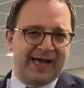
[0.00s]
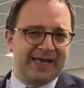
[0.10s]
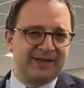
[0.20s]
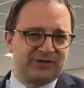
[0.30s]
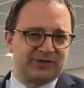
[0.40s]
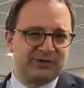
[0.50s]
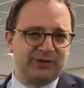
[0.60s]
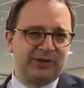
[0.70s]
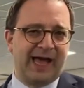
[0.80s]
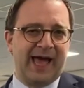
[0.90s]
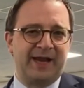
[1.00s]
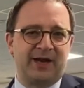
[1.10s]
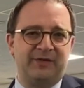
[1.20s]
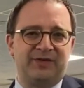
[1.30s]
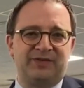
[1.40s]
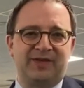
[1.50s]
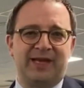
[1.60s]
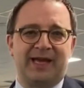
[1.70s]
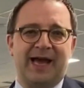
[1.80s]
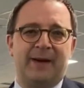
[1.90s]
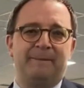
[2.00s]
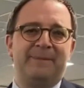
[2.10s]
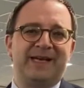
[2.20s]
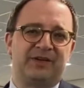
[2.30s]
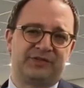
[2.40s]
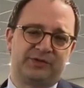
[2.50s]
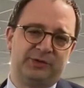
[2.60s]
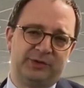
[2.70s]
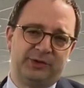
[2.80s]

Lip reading: in the school and overseeing our middle school,